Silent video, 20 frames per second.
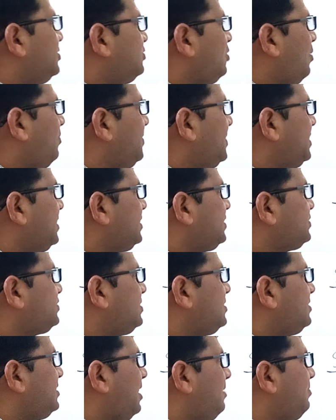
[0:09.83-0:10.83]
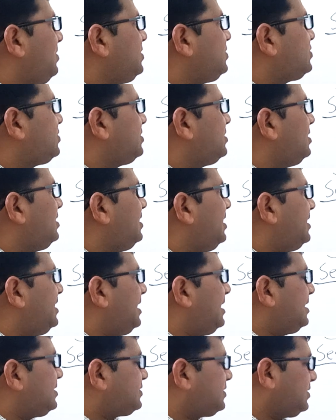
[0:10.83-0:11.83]
The topic is dimensional
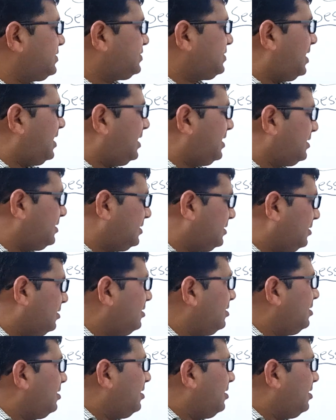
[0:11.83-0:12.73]
analysis, and